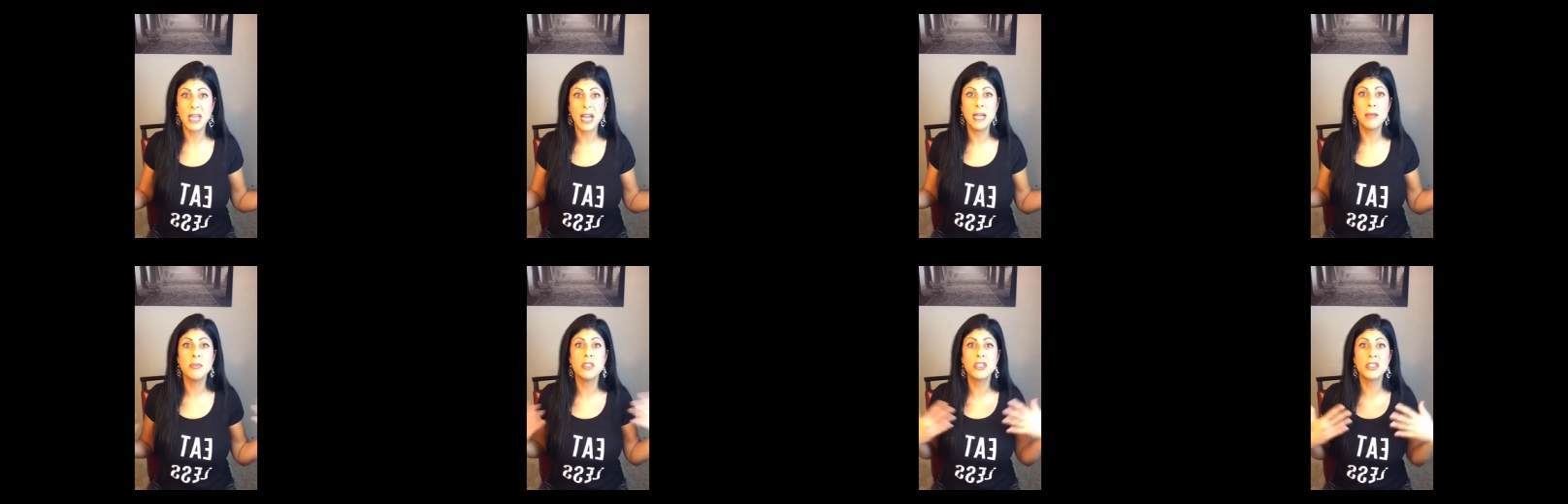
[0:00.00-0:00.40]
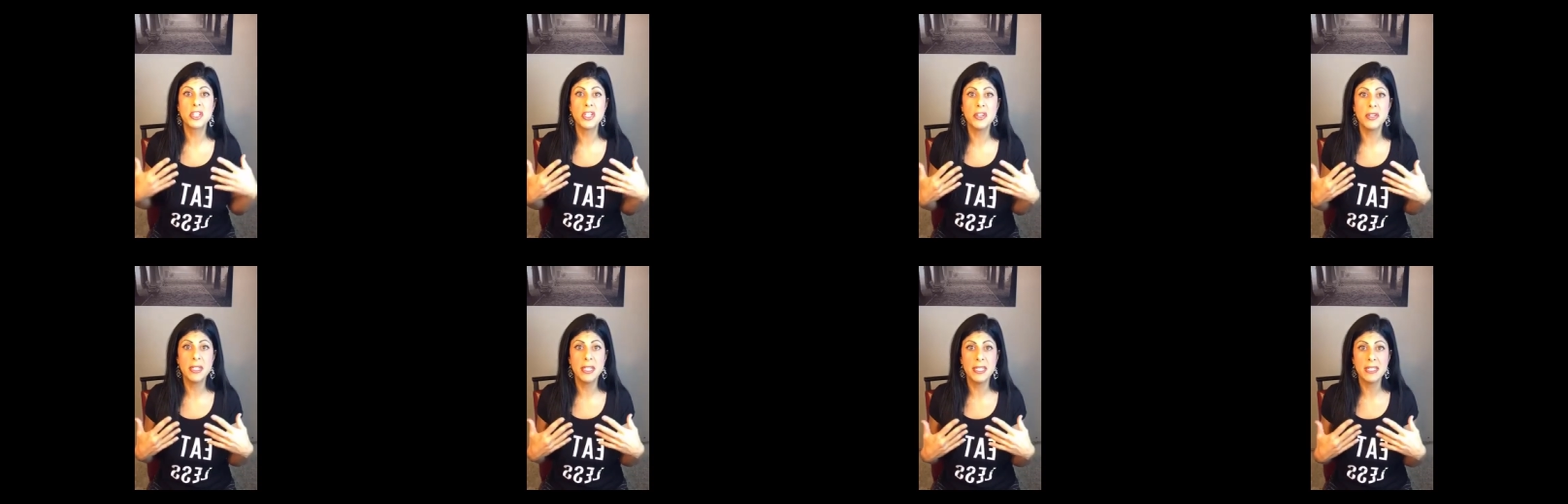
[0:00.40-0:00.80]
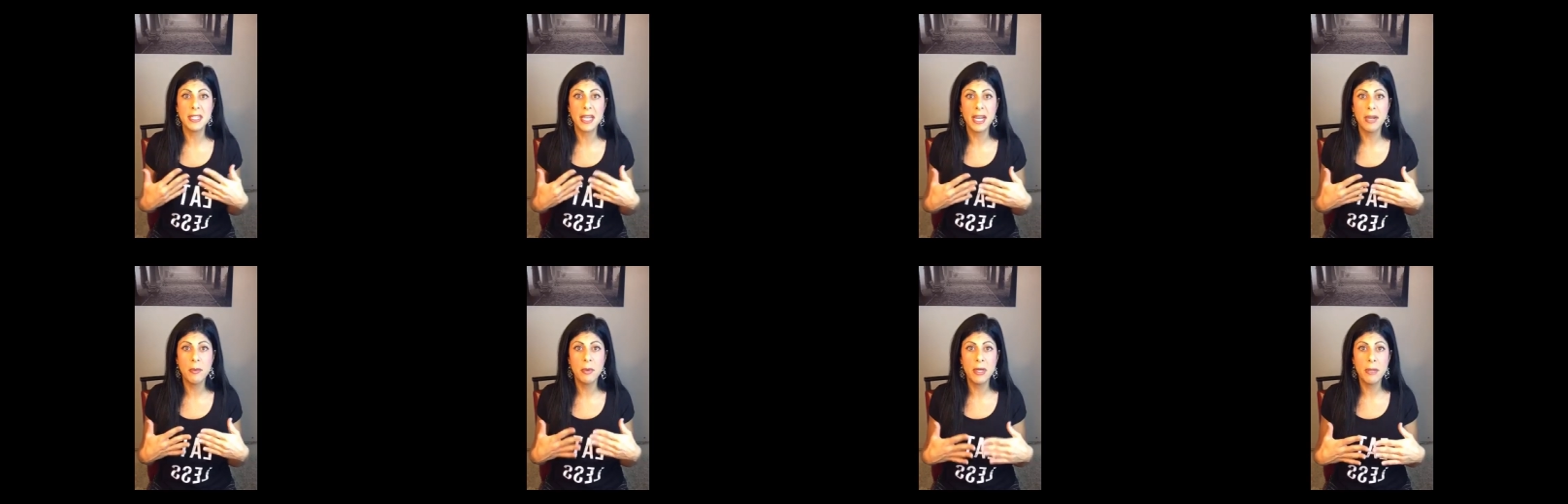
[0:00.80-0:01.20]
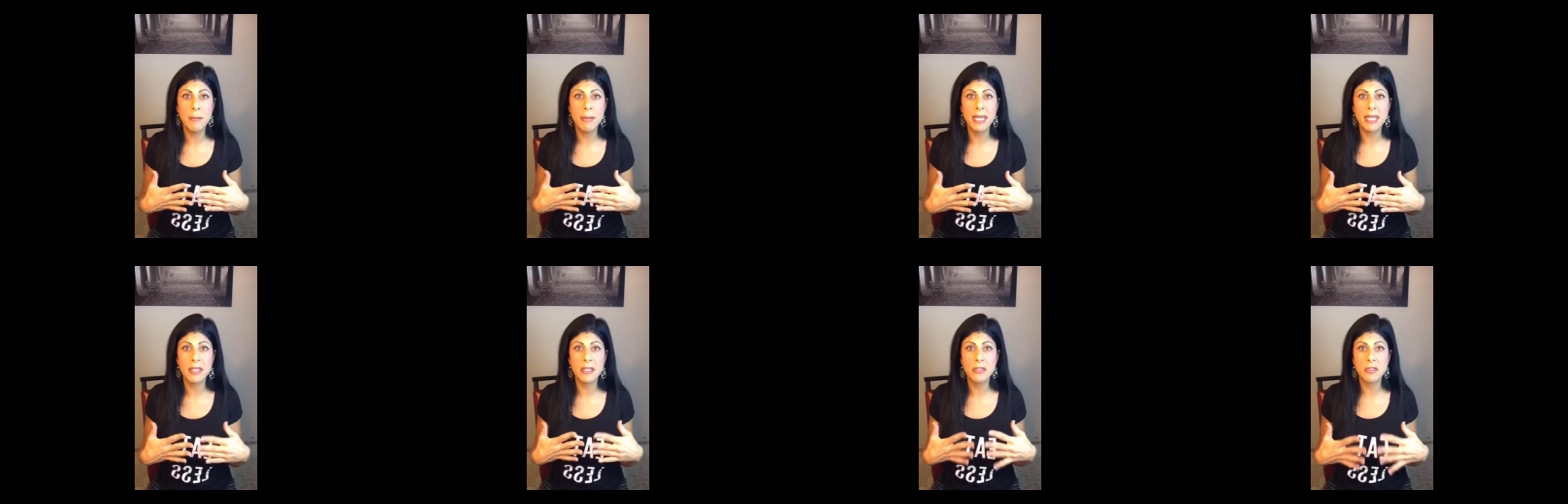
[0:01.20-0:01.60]
I'm just curious. I want to
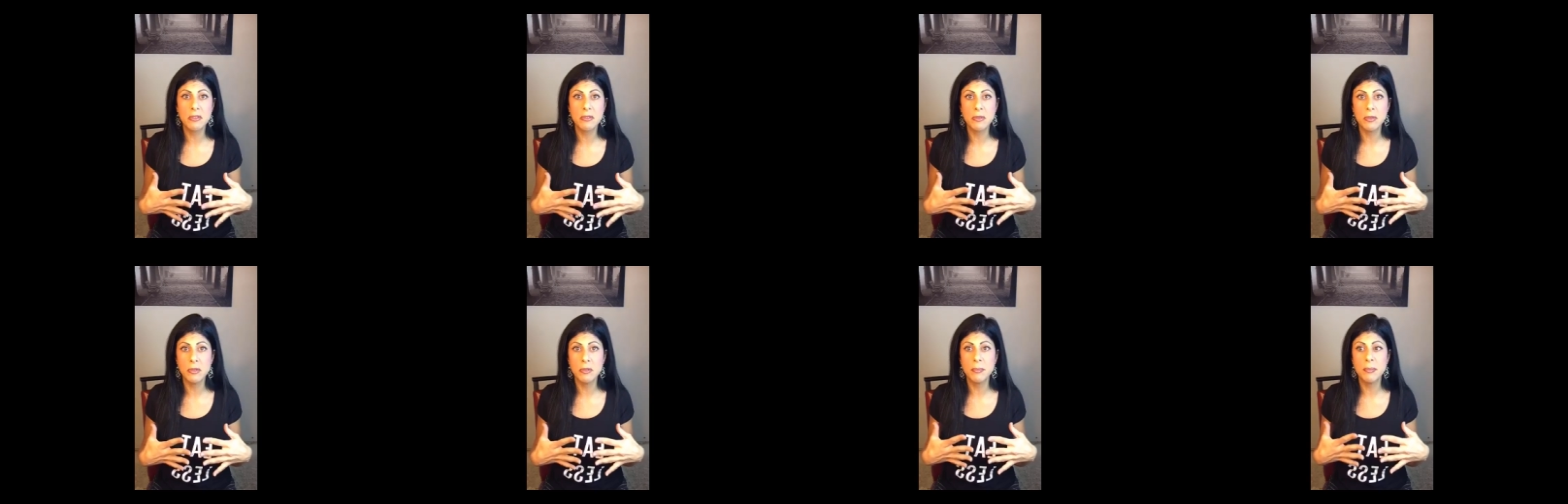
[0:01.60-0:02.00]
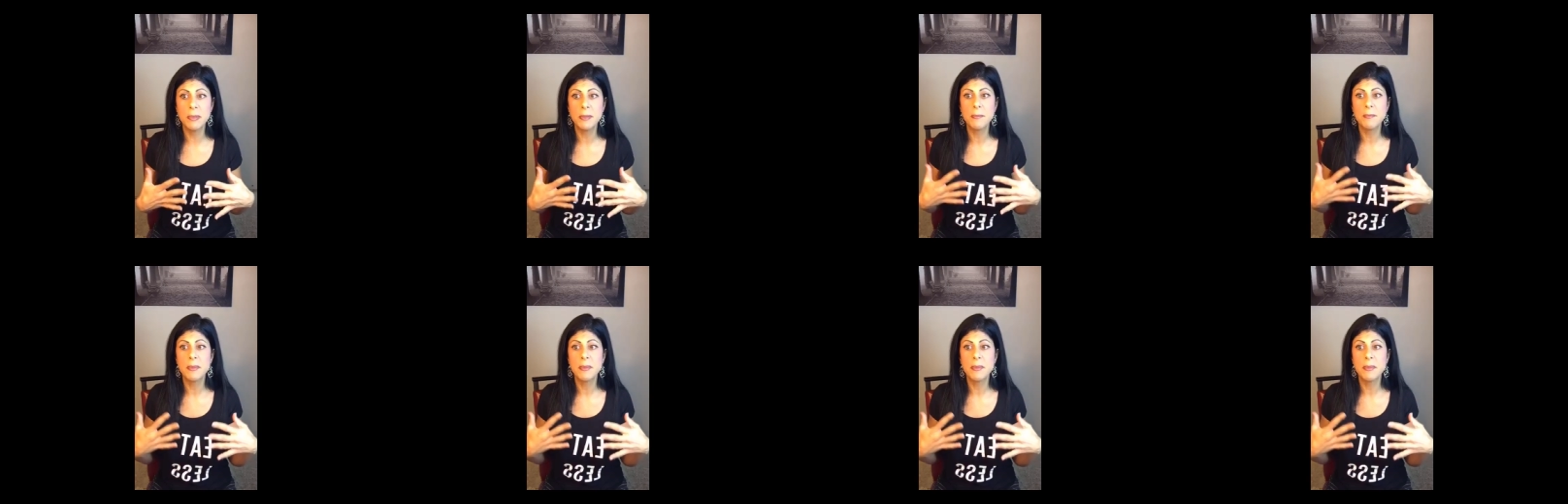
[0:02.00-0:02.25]
make this group